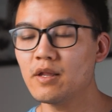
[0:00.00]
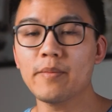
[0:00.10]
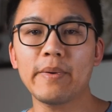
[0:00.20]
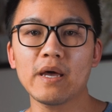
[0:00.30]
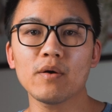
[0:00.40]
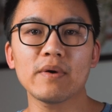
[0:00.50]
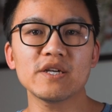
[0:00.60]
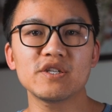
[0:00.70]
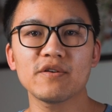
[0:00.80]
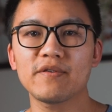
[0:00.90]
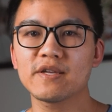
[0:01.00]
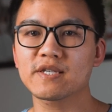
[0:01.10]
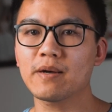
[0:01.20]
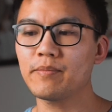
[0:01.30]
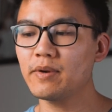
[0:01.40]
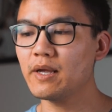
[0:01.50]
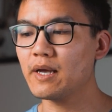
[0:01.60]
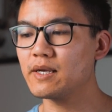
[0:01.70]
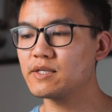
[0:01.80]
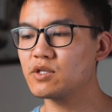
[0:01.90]
The payout ratio for this company
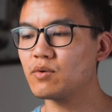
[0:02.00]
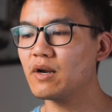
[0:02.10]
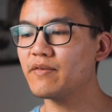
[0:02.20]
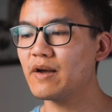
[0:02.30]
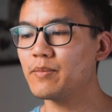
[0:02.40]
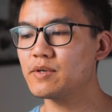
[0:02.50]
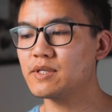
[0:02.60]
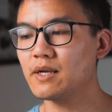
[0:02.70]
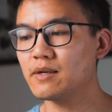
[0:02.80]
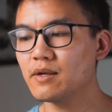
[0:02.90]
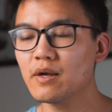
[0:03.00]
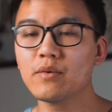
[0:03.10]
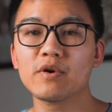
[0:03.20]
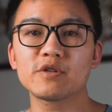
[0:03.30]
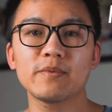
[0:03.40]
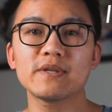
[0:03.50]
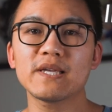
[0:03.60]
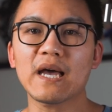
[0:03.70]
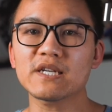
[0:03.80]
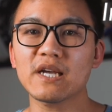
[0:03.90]
is 25%, which means
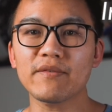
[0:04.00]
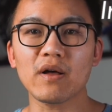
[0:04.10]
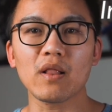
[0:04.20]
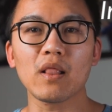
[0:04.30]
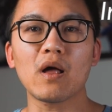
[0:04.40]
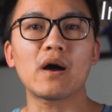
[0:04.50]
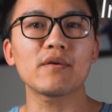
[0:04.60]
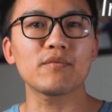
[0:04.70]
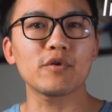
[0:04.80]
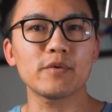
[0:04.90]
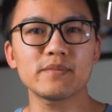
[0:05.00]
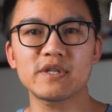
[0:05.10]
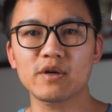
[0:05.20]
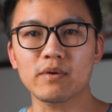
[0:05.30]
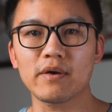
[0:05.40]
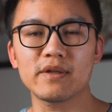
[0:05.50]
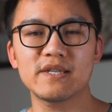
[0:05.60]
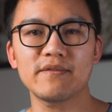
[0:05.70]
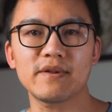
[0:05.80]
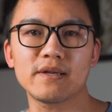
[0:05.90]
they actually have a lot of room to grow the
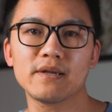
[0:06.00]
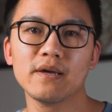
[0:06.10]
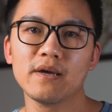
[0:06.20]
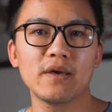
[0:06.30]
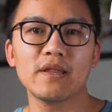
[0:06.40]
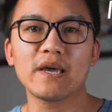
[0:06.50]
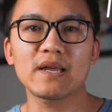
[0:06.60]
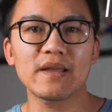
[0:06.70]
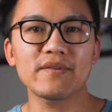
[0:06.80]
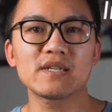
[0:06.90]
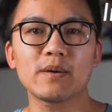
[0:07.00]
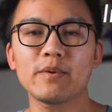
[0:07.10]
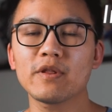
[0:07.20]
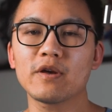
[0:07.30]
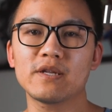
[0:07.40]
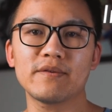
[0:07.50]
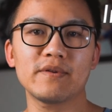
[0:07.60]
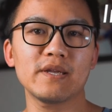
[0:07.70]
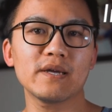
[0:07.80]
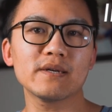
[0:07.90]
dividend. They could even double their
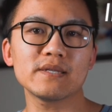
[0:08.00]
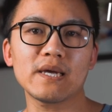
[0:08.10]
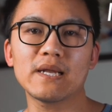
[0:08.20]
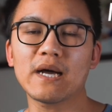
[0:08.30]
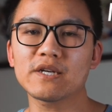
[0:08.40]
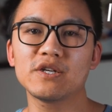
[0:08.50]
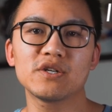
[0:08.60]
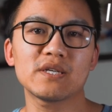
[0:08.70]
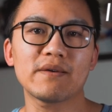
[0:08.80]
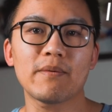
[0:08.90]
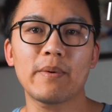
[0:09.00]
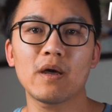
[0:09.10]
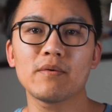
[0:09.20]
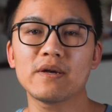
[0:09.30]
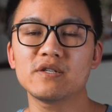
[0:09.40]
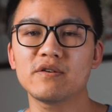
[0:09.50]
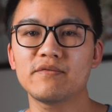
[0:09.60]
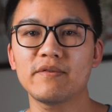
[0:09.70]
dividend yield and actually just have a payout ratio of